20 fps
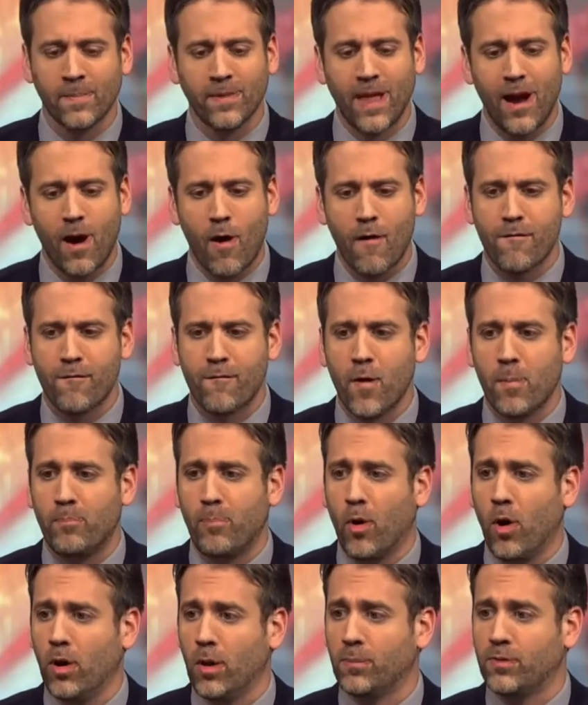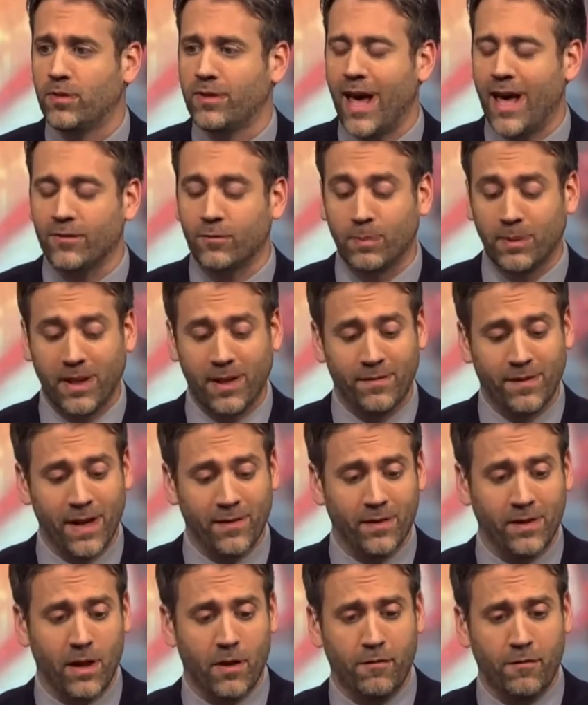They are football obsessed, but they've
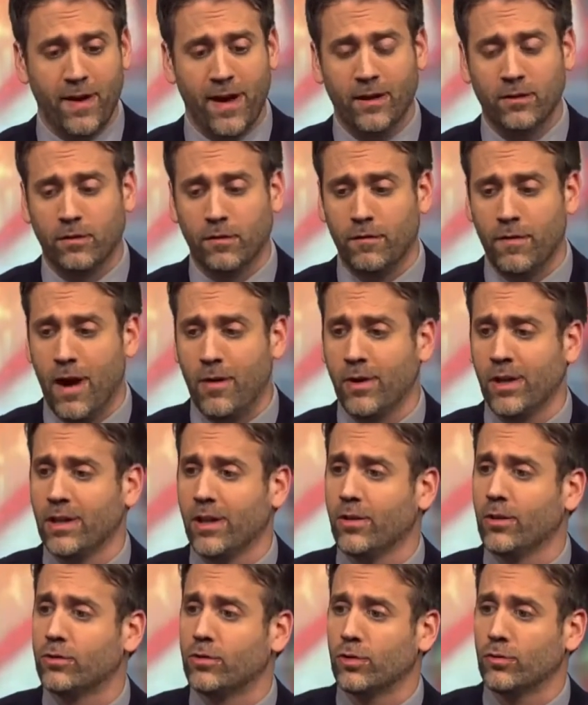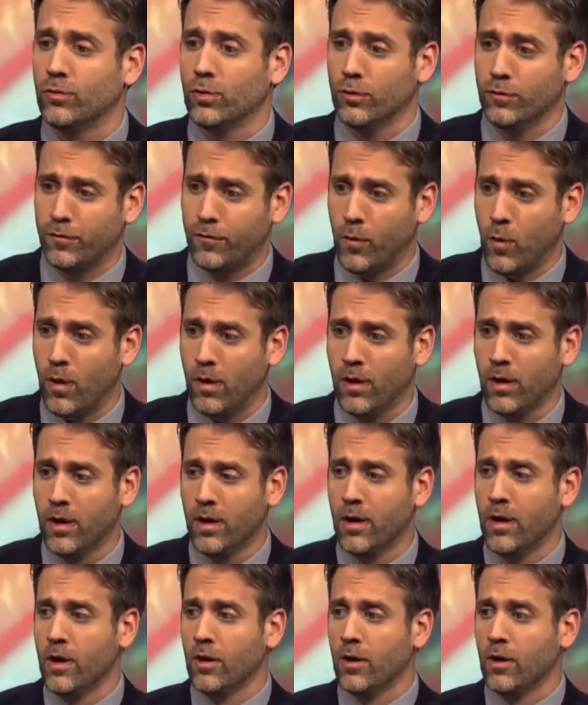given their fans very little to root for.